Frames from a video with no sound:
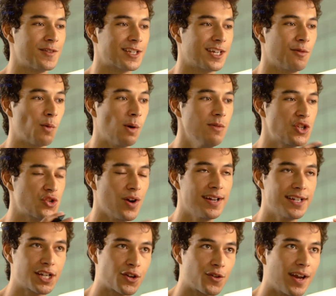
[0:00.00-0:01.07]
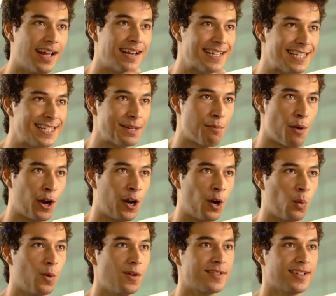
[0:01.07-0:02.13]
So when we're trying to create a DC
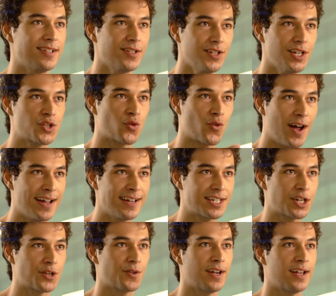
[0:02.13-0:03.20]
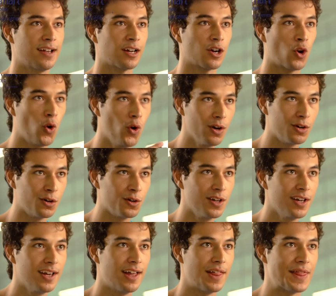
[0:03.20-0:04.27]
motor, we're essentially trying to create a coil
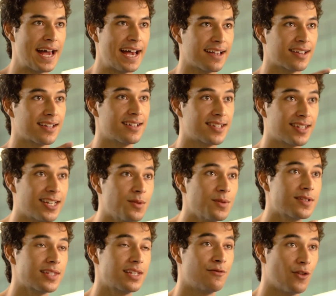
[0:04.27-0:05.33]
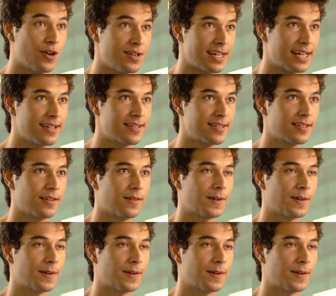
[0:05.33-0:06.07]
that continuously rotates,